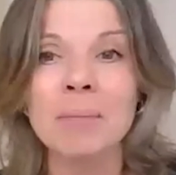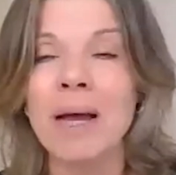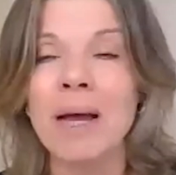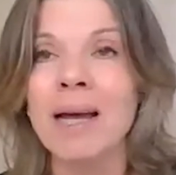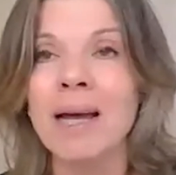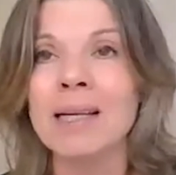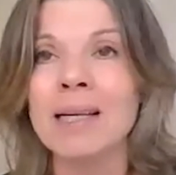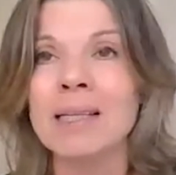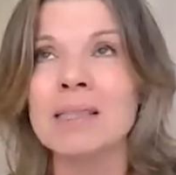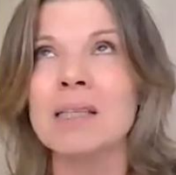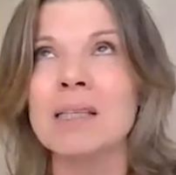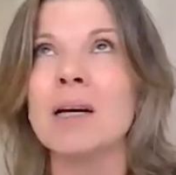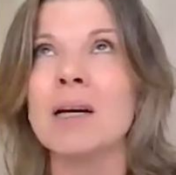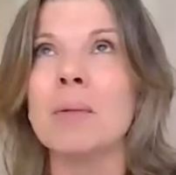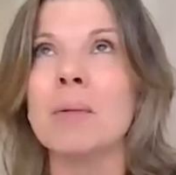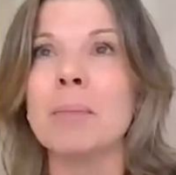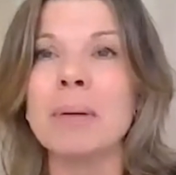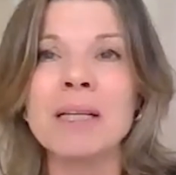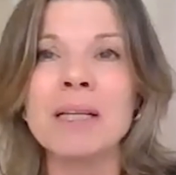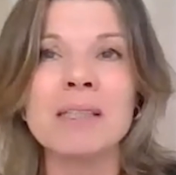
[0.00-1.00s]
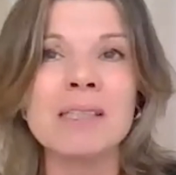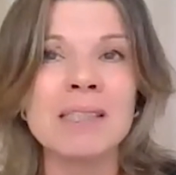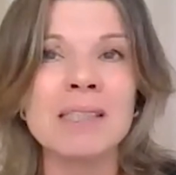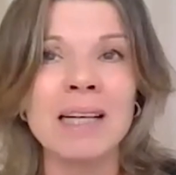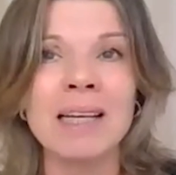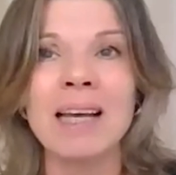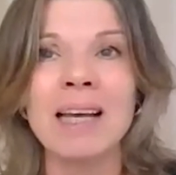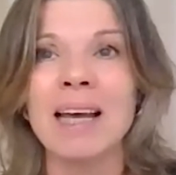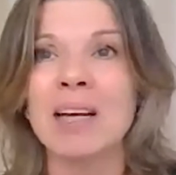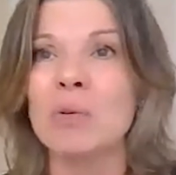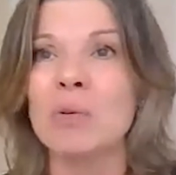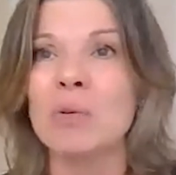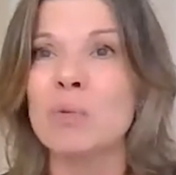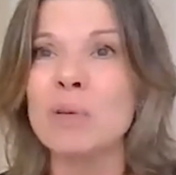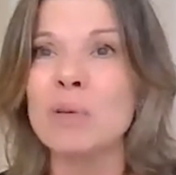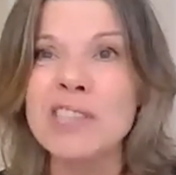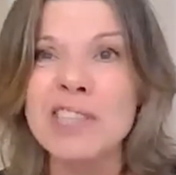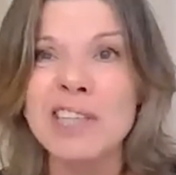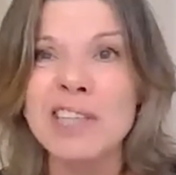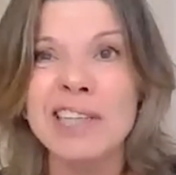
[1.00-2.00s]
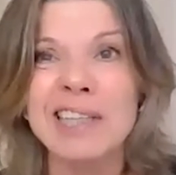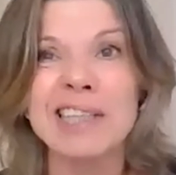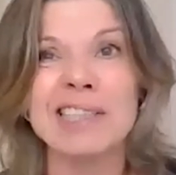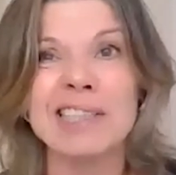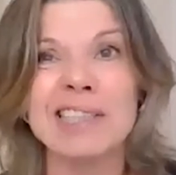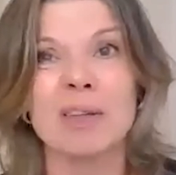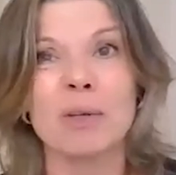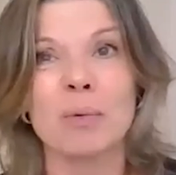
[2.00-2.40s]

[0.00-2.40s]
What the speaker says: and Peter Senge originally did